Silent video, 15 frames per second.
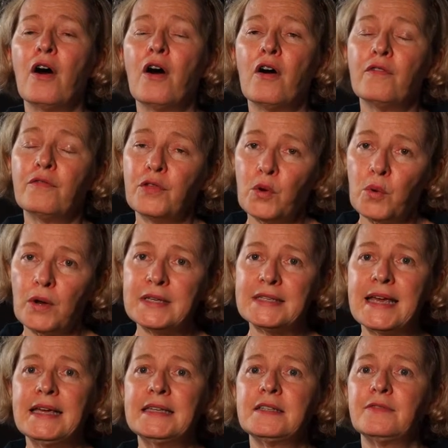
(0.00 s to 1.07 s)
of the
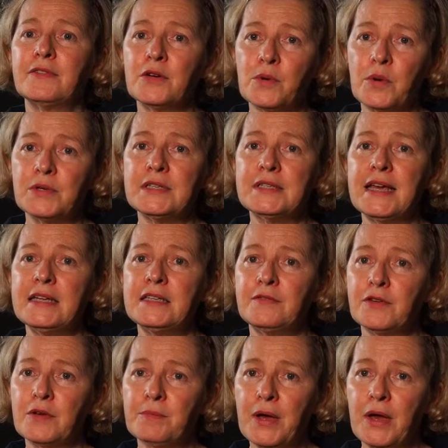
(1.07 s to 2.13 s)
qualitative and
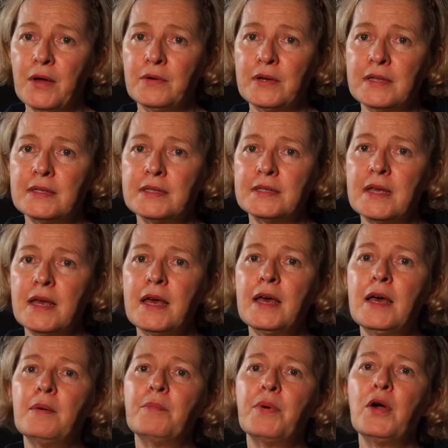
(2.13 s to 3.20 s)
quantitative components,
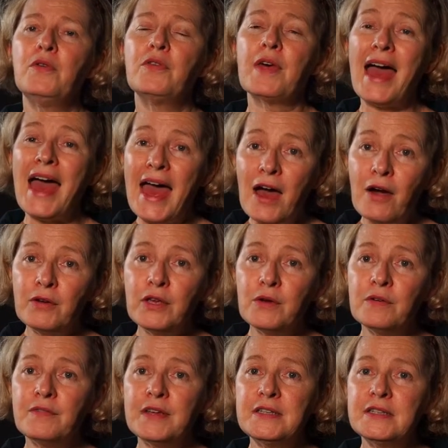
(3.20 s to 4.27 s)
both how
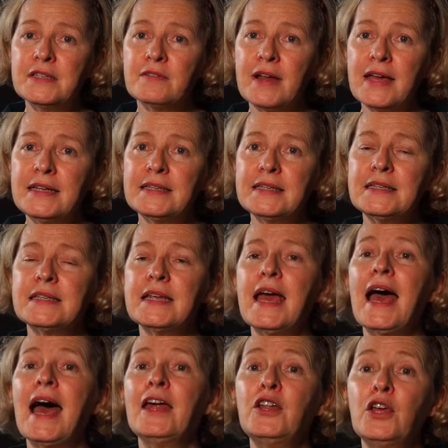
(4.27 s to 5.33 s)
you have integrated
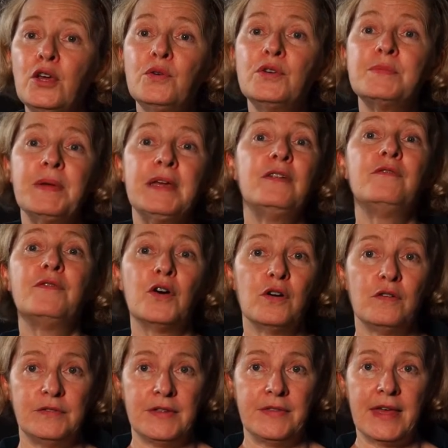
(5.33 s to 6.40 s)
and who has been
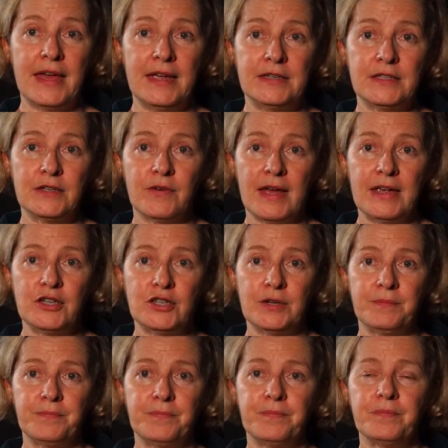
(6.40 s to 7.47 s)
involved in that
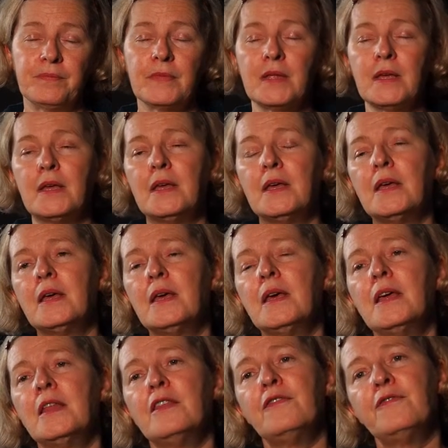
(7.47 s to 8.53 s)
integration.
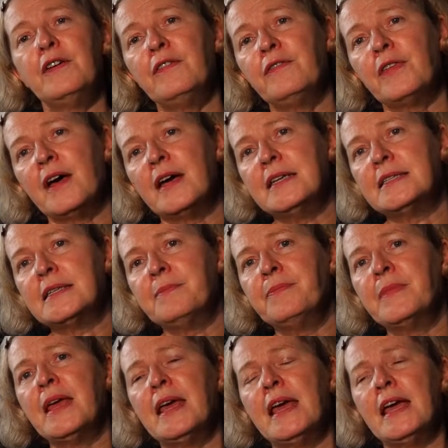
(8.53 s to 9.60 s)
The fifth
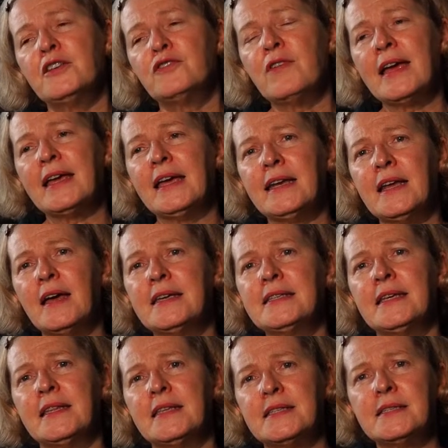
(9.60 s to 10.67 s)
item is
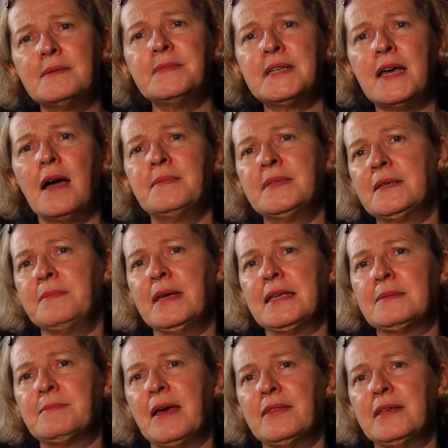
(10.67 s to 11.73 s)
recognising that sometimes in
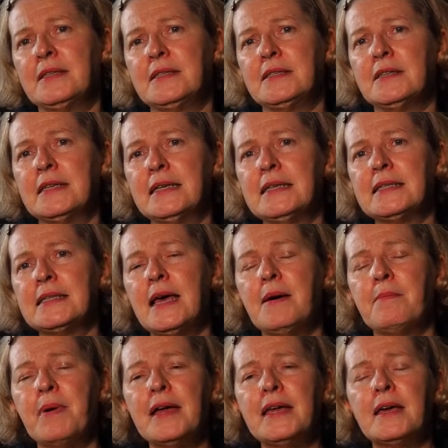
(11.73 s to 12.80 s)
mixed method studies,
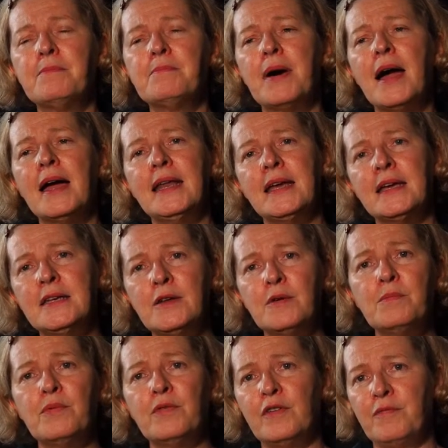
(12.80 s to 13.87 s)
by combining a
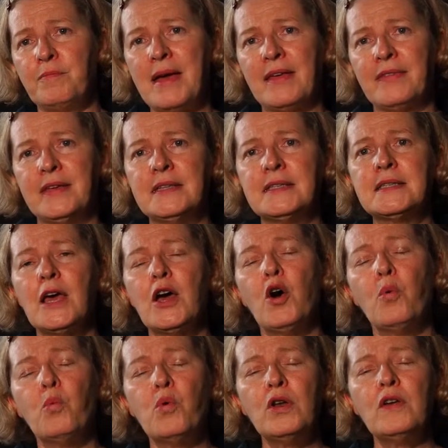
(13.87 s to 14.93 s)
number of methods,
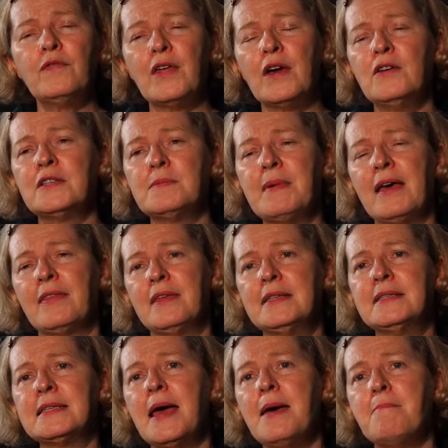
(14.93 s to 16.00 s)
one of those
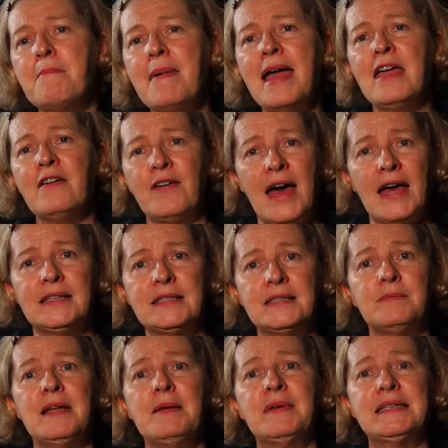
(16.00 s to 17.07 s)
methods may have had
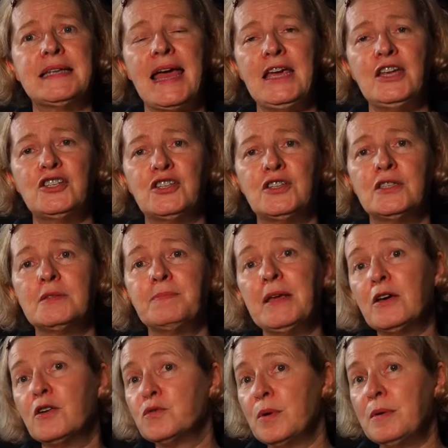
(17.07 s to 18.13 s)
some limitations
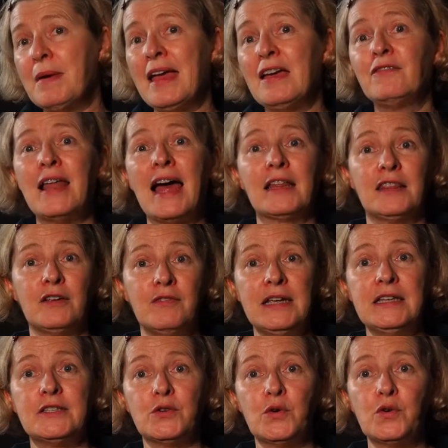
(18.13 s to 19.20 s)
because we may have lacked the
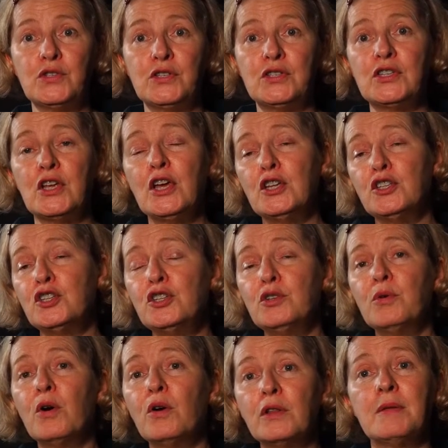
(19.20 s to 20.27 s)
resources to
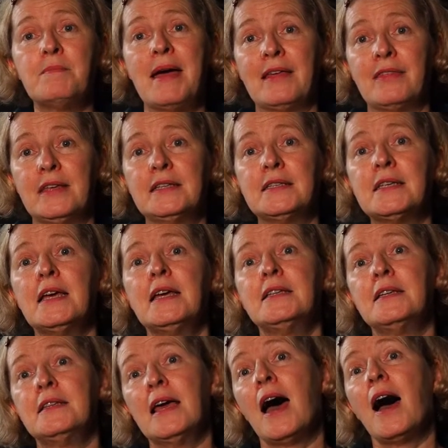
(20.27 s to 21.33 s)
do all the methods
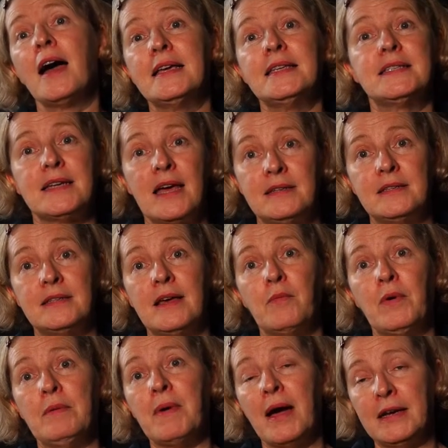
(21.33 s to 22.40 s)
to the high standard that
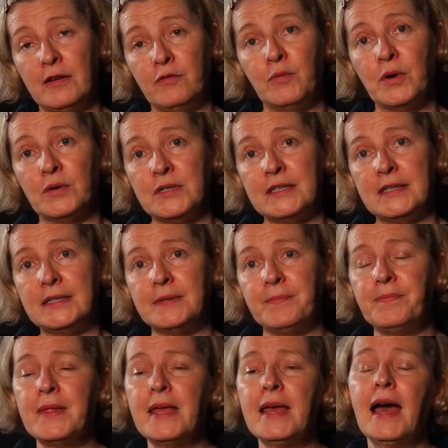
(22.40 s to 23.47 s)
we might have wanted.
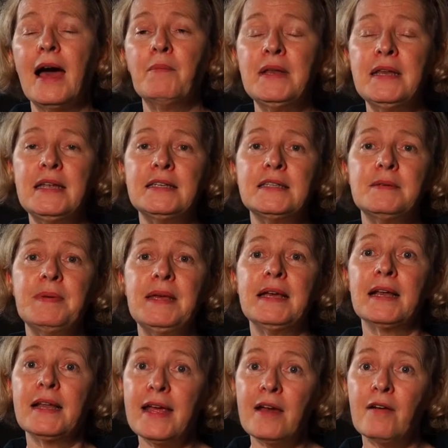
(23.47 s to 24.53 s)
And we need to be
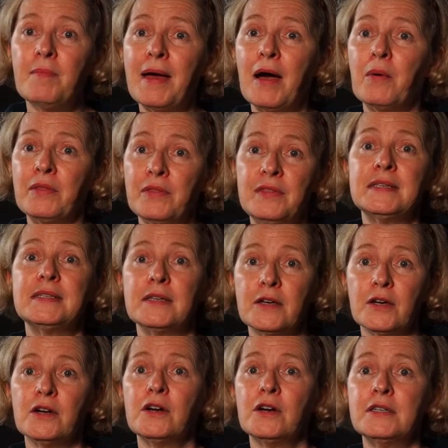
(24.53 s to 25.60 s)
clear about whether this
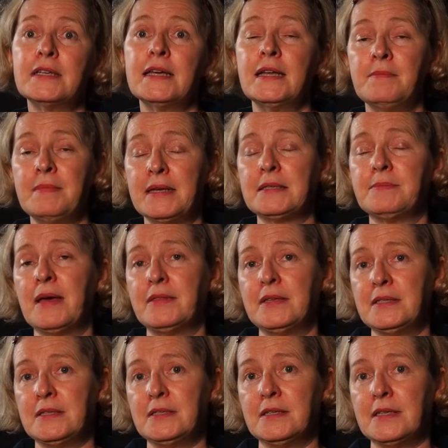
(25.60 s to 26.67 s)
occurred in a mixed
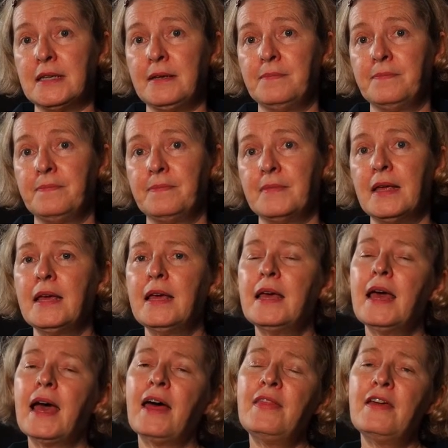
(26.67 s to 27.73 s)
method study.
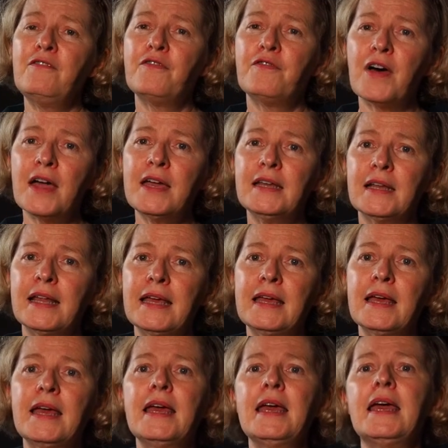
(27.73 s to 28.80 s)
And then
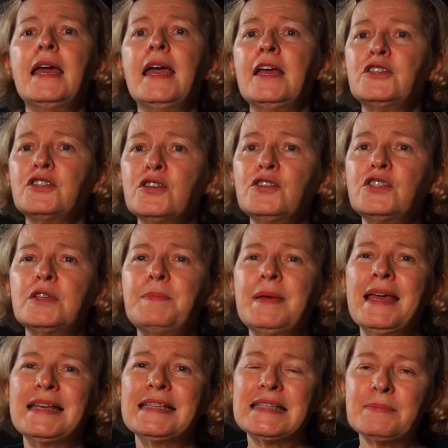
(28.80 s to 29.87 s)
finally, it's good to
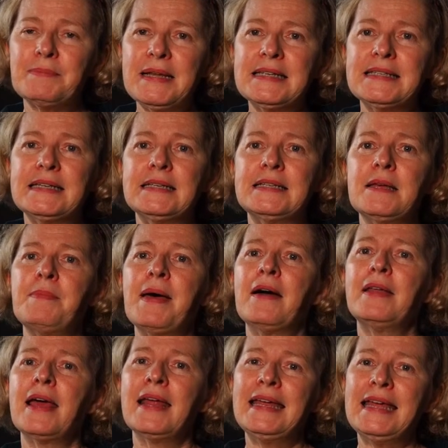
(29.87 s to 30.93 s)
be explicit
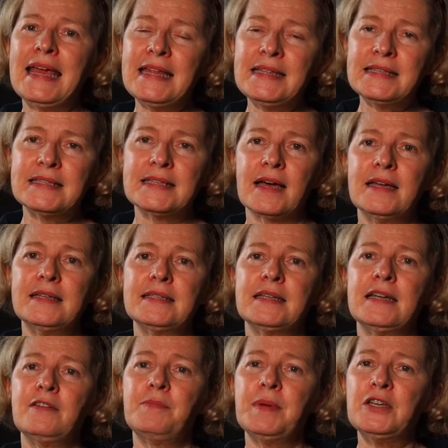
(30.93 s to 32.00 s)
about any insights
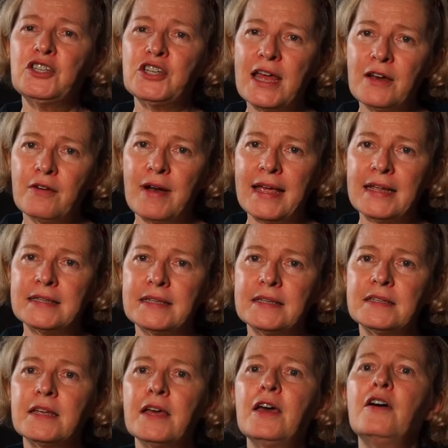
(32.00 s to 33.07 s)
that have been
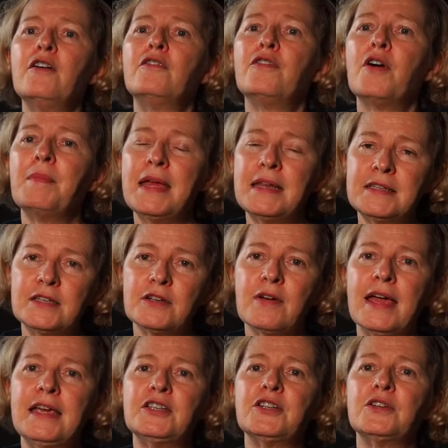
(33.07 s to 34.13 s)
generated from
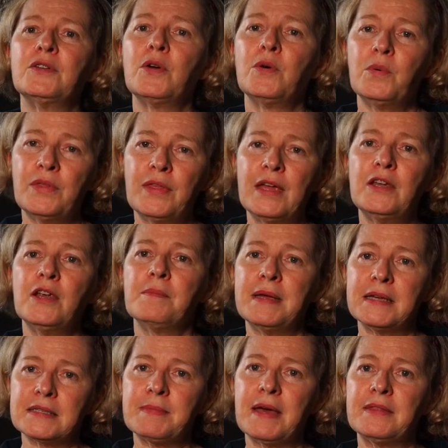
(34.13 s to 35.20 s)
integration within your
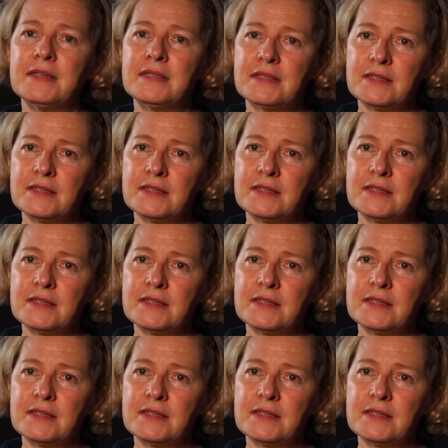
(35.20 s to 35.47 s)
mixed method